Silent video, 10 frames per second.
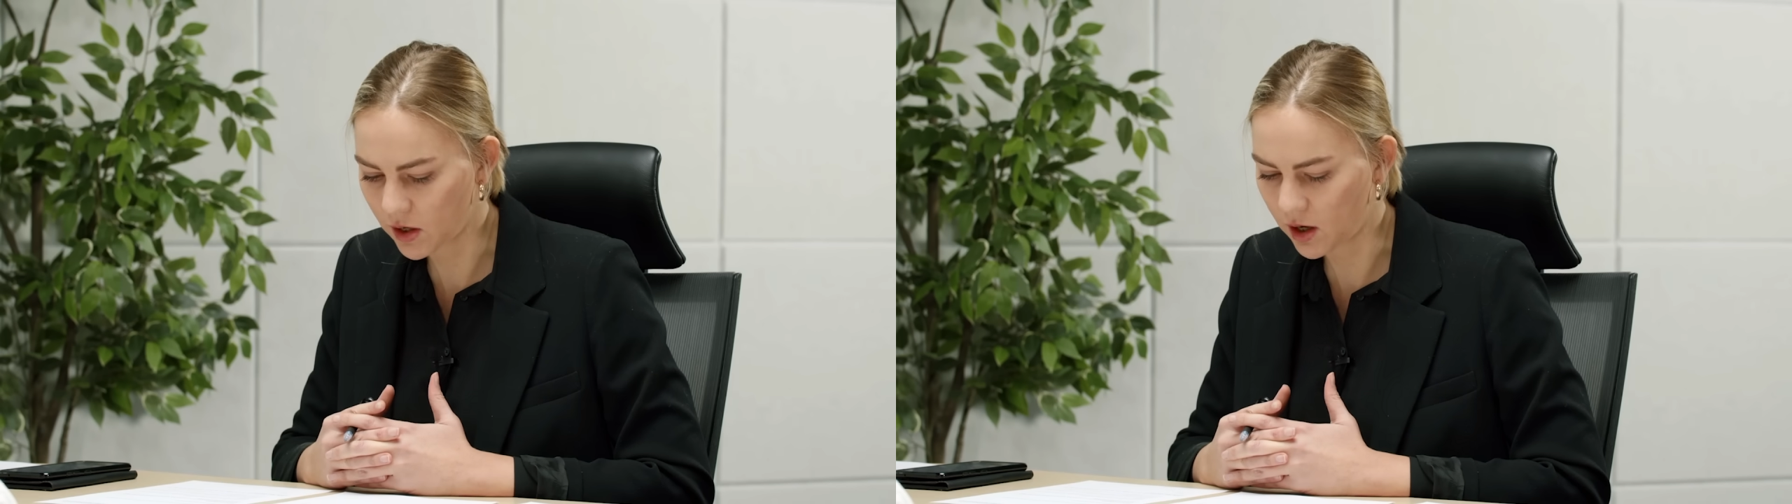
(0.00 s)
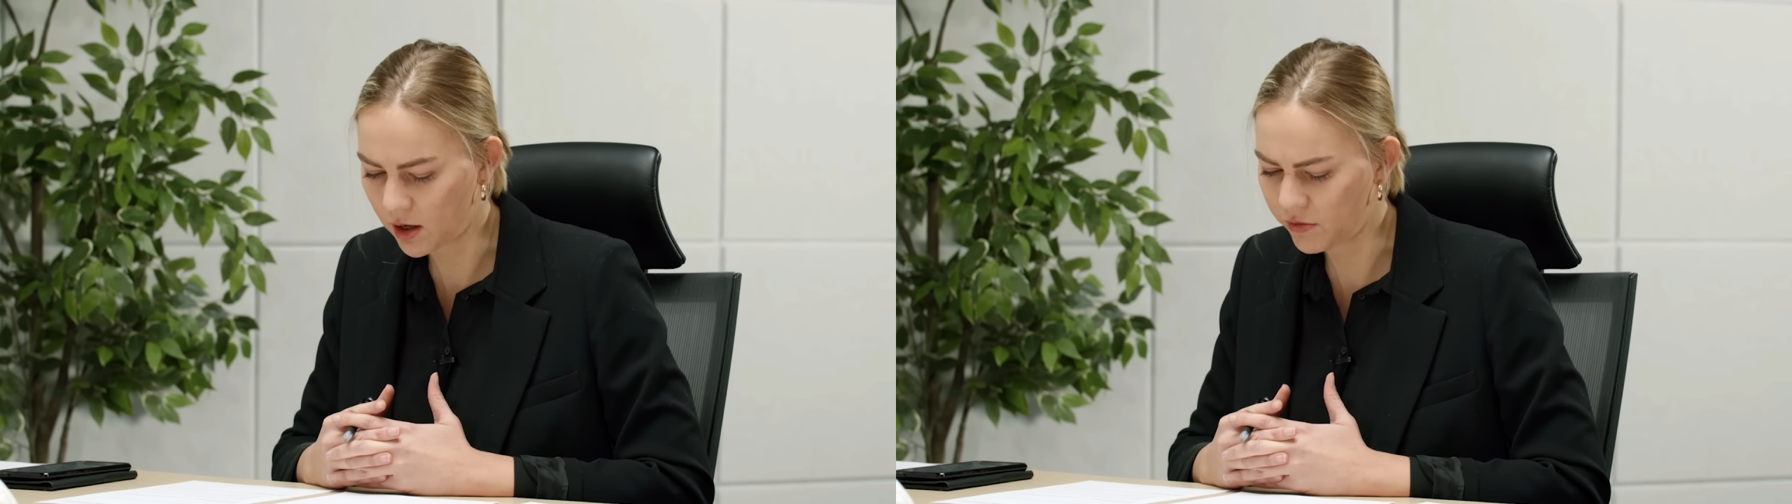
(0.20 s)

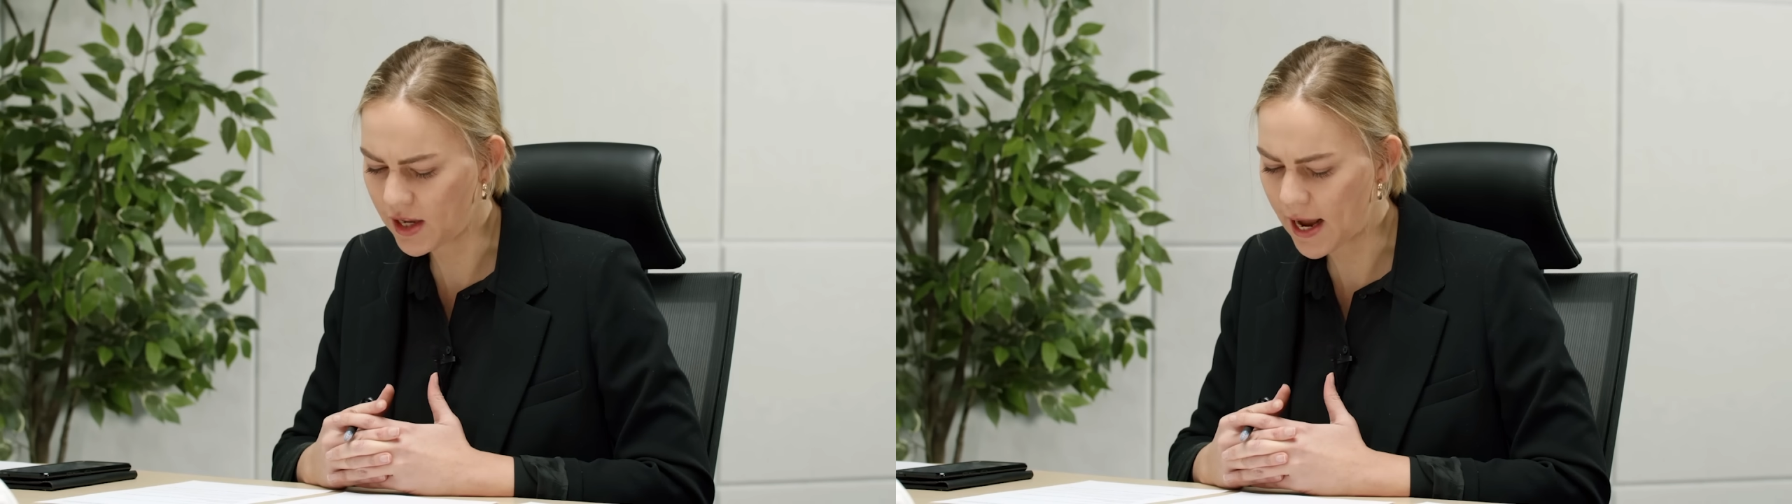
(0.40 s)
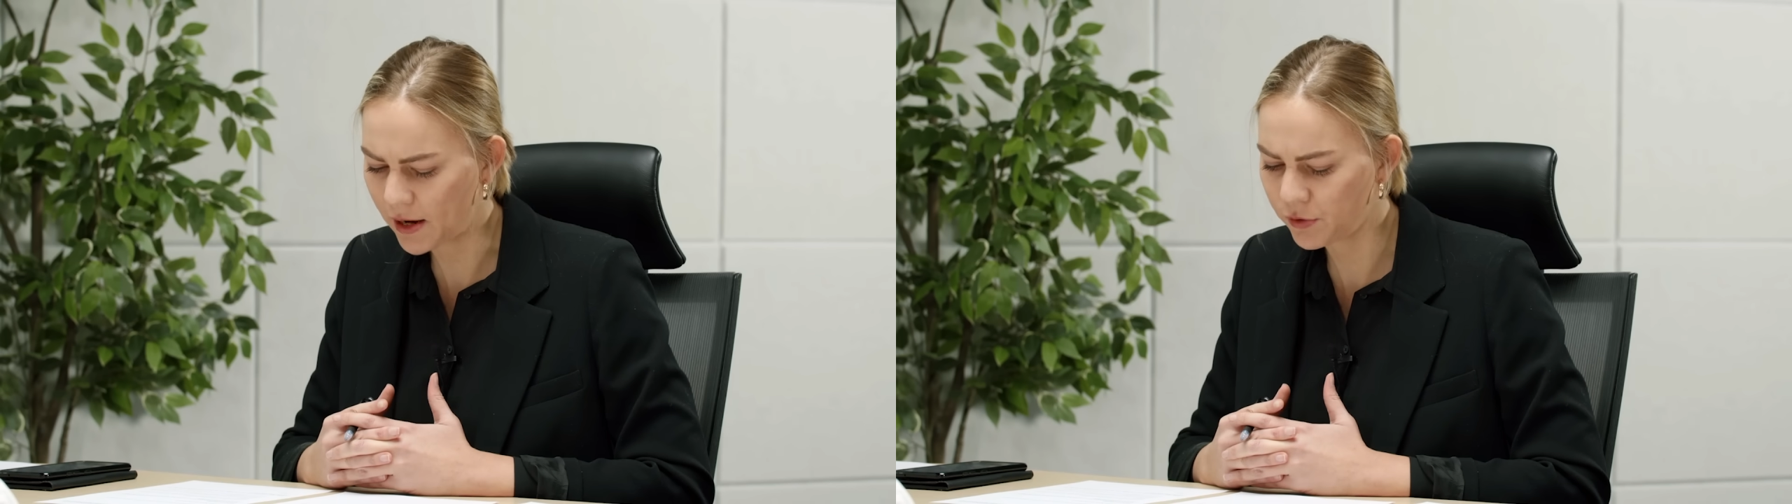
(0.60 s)
of the
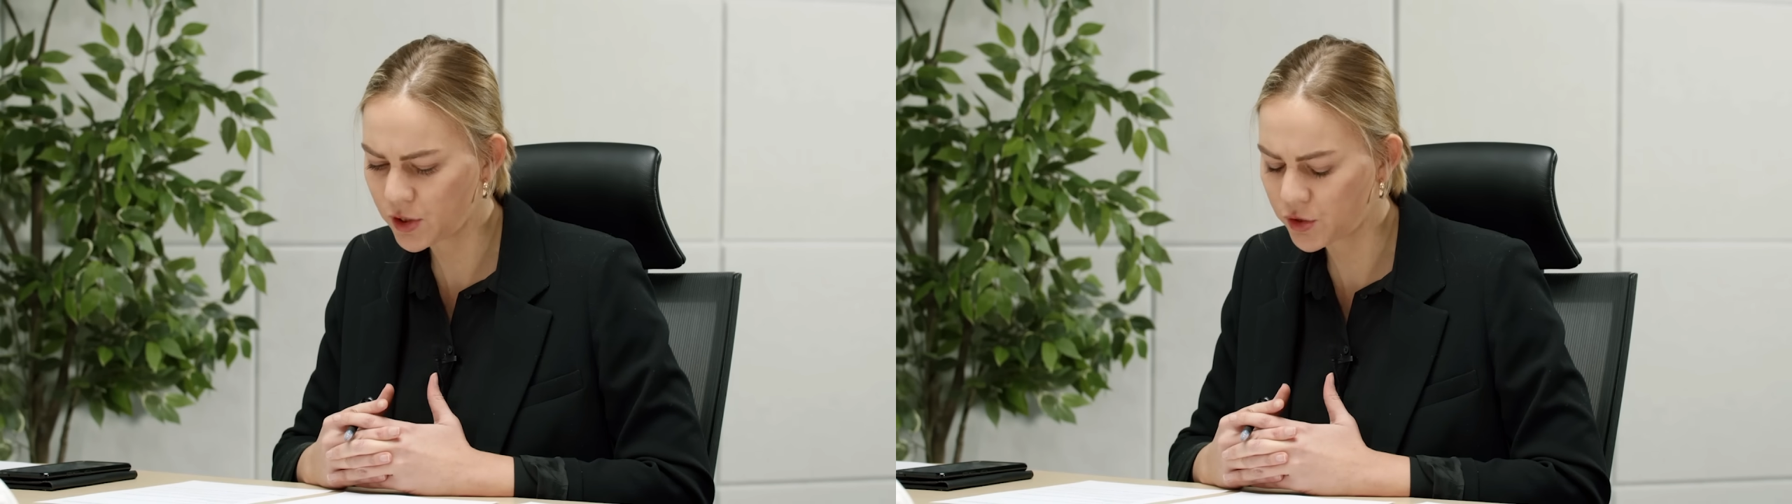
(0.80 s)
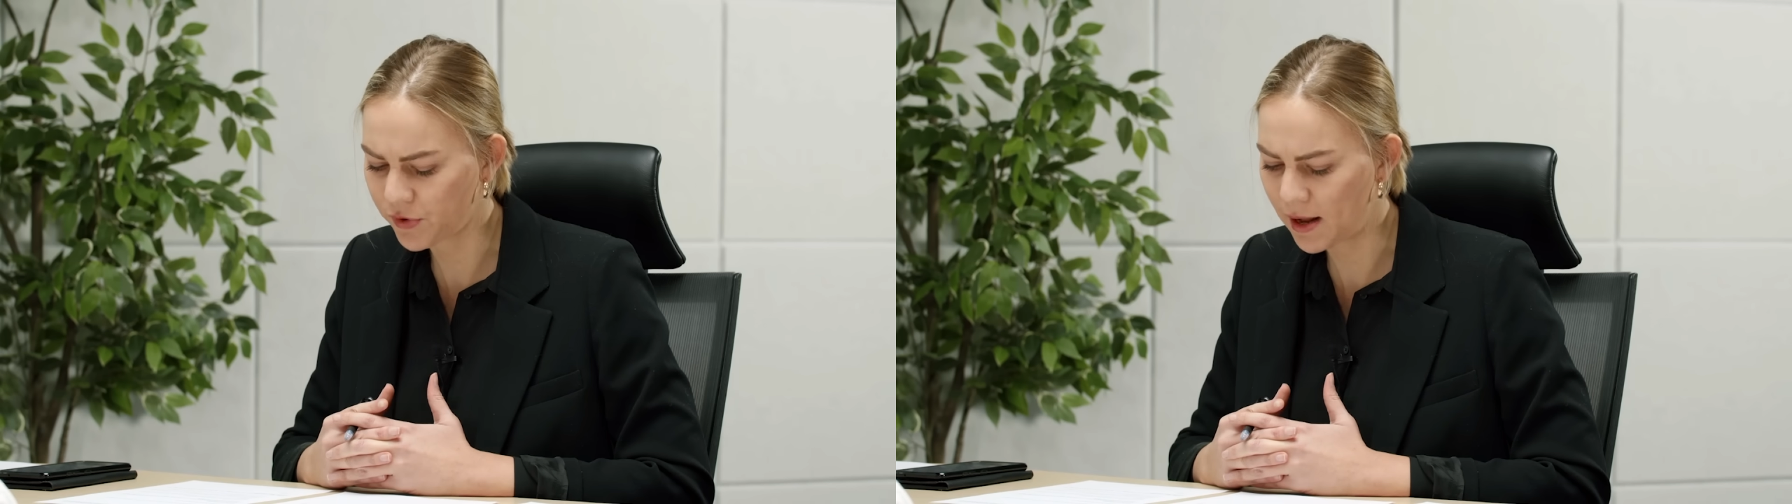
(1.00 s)

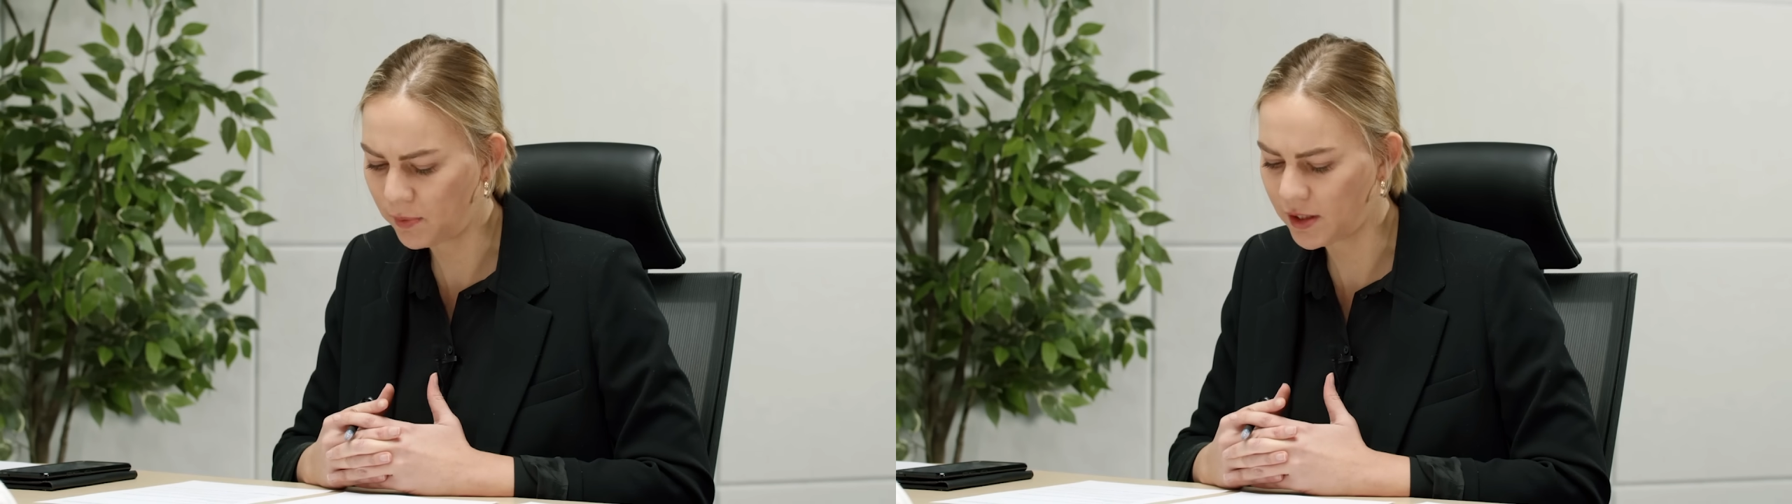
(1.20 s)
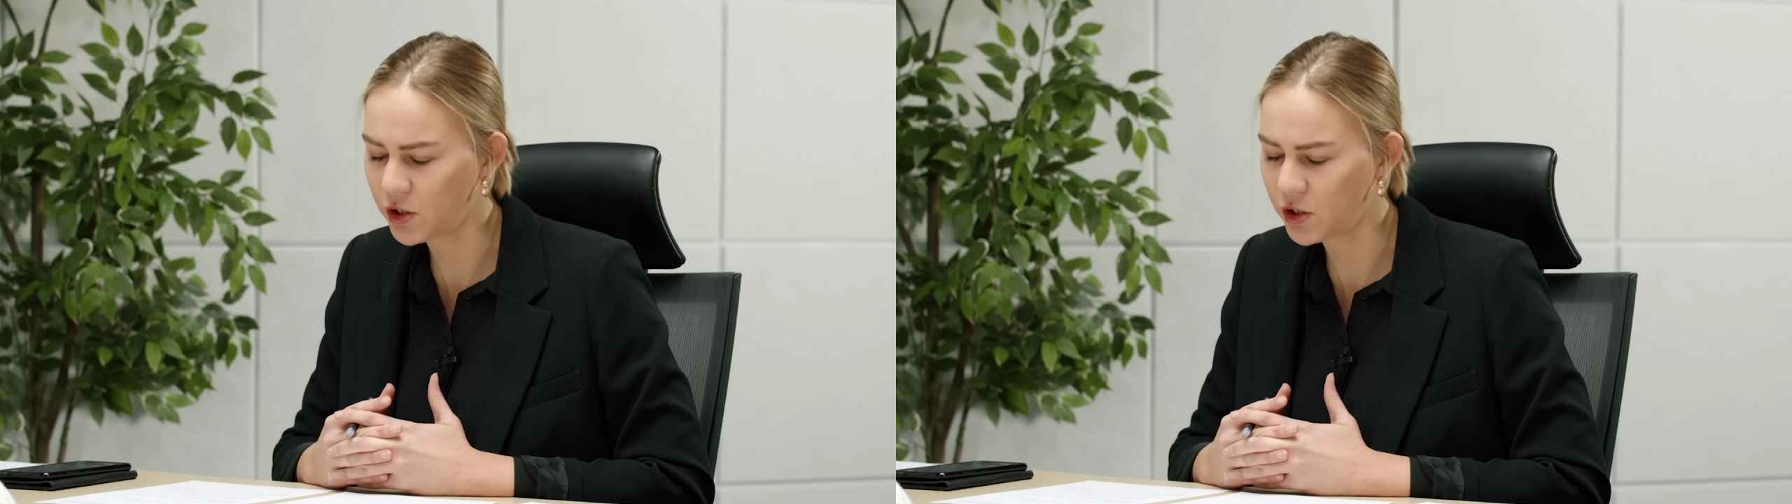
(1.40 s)
average family